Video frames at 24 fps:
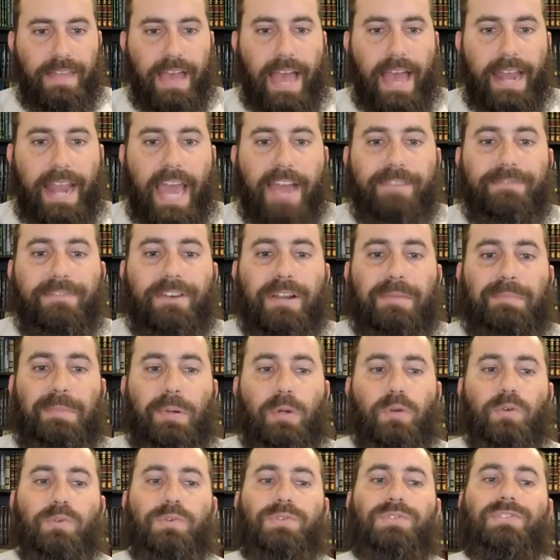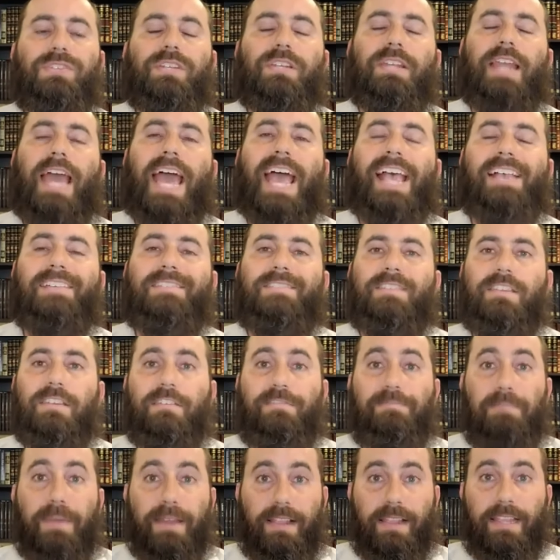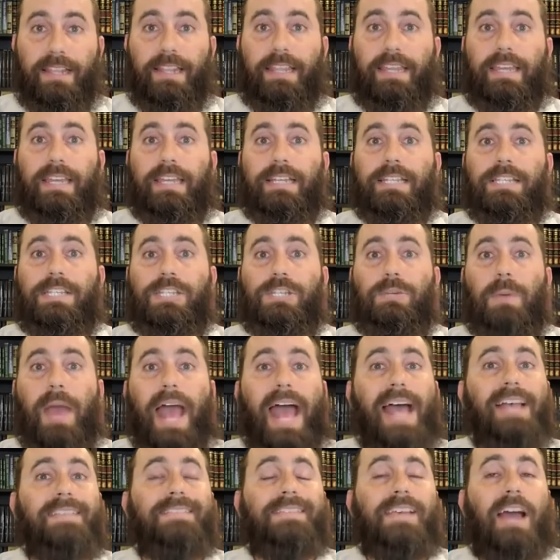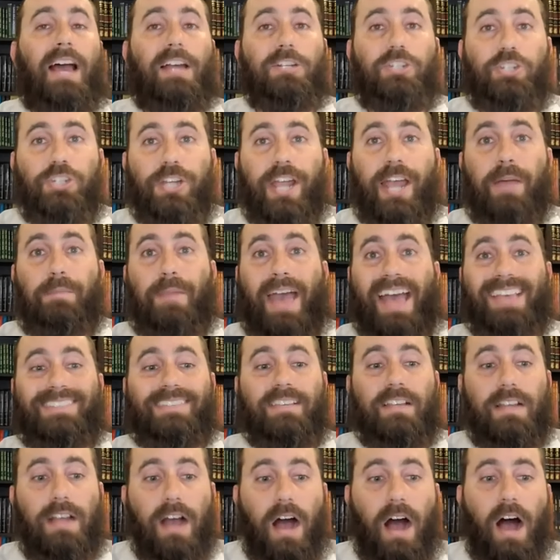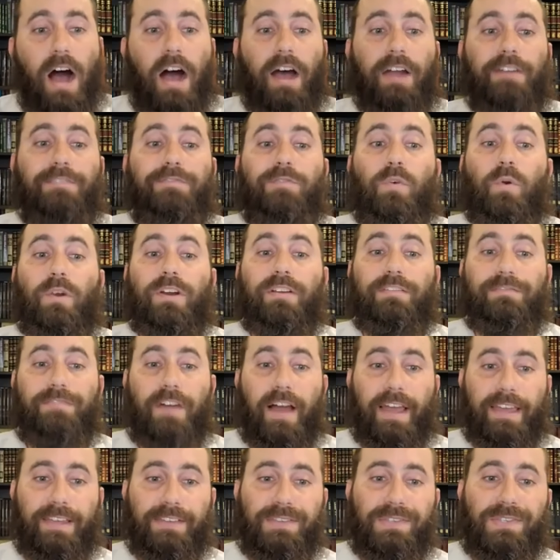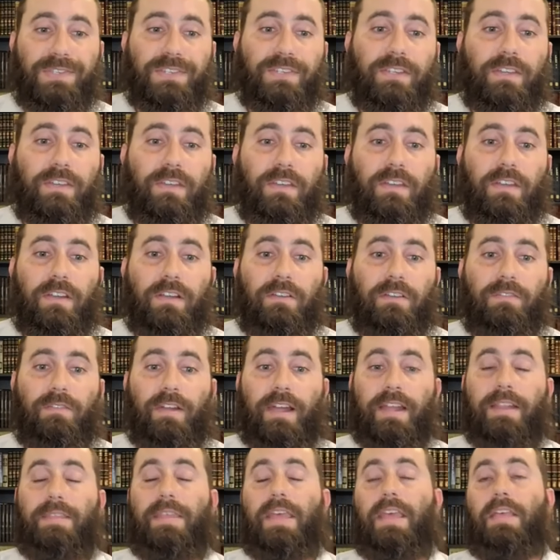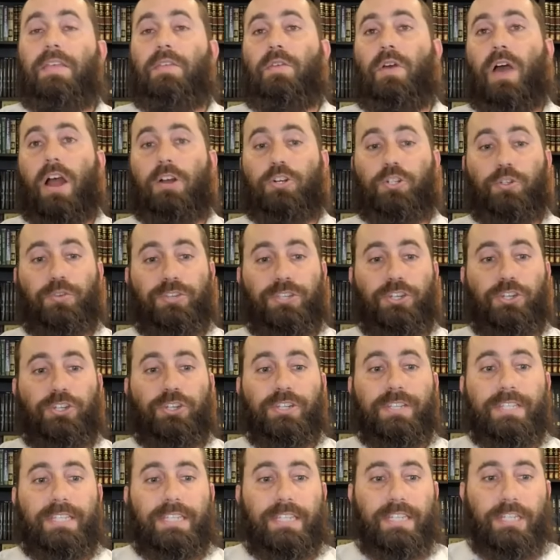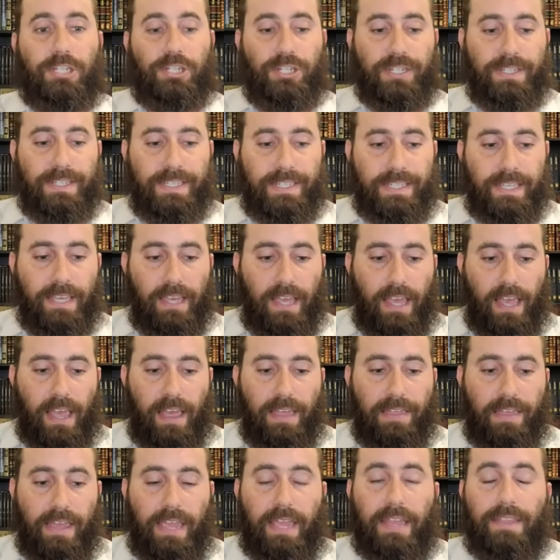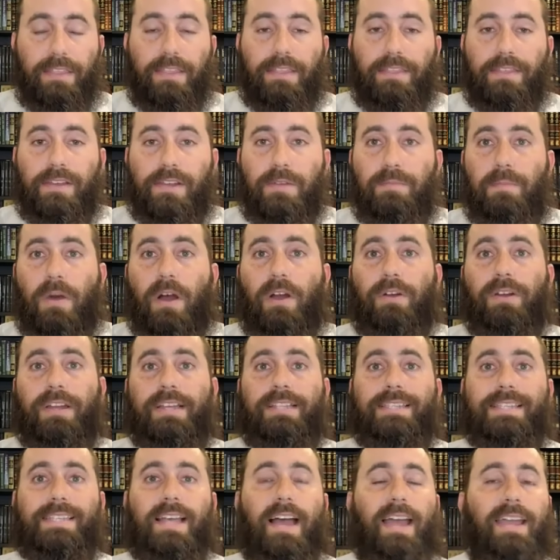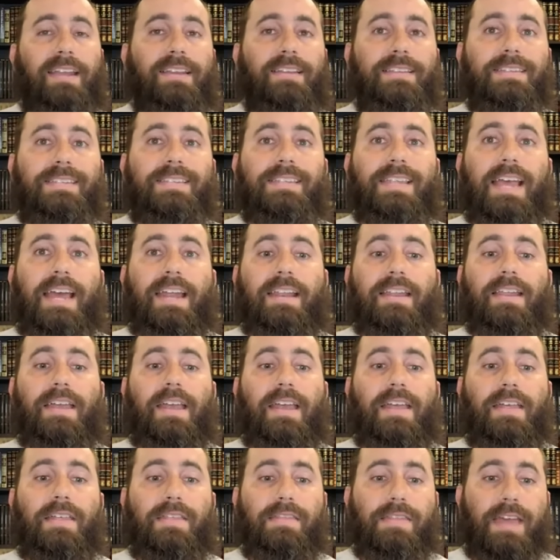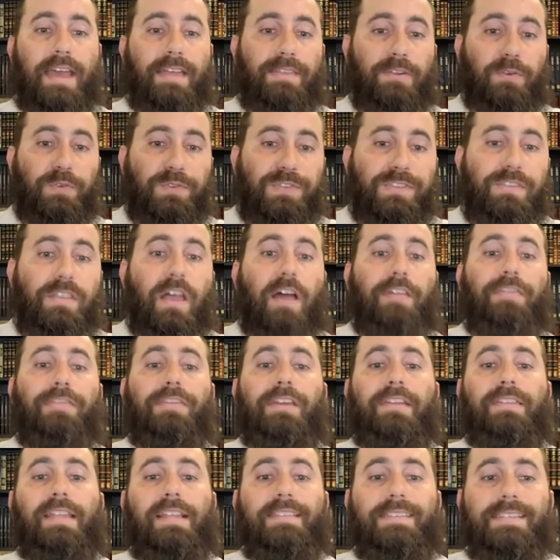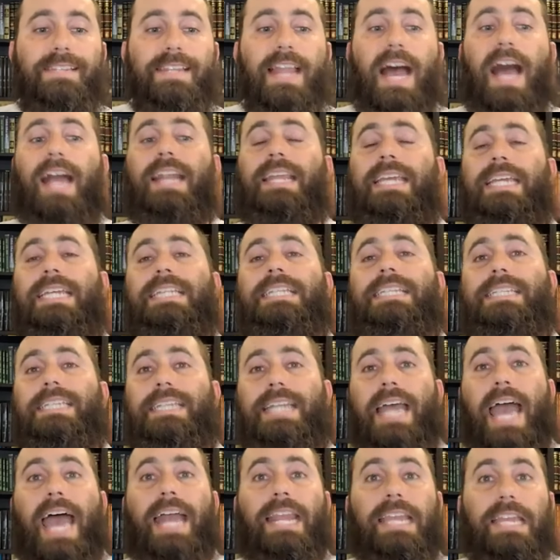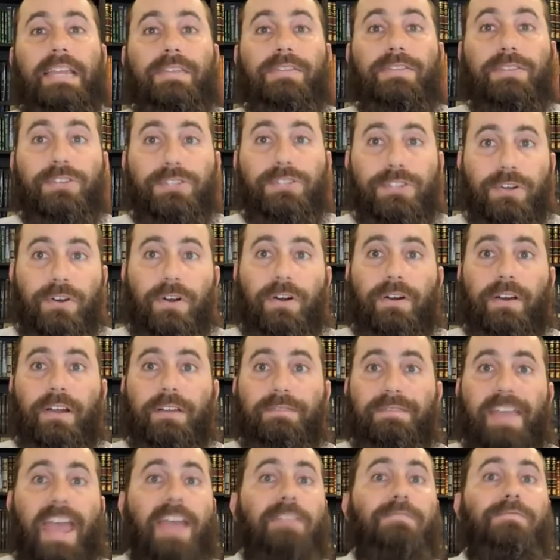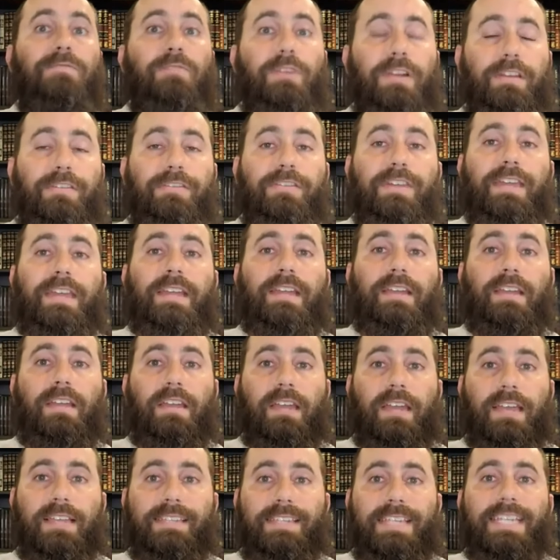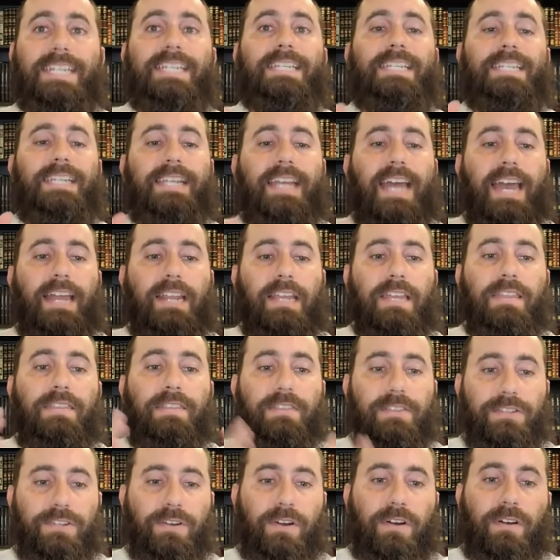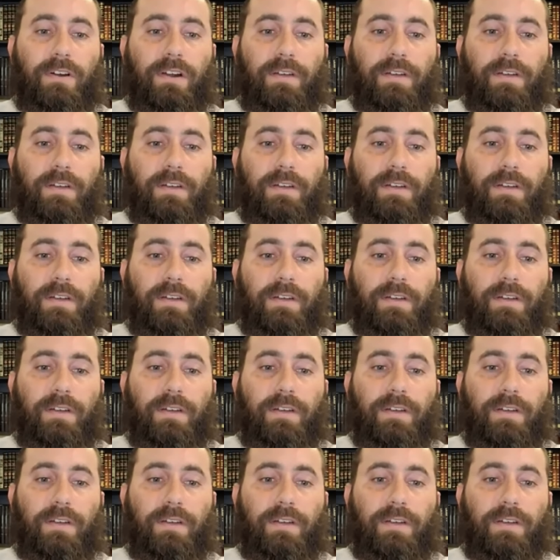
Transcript: every person has the ability to ask Hashem, ask God for advice, right? Our tradition teaches in the Gemara and Taanis that, that there's nothing that's not hinted at in the Torah. Everything is hinted at in the Torah.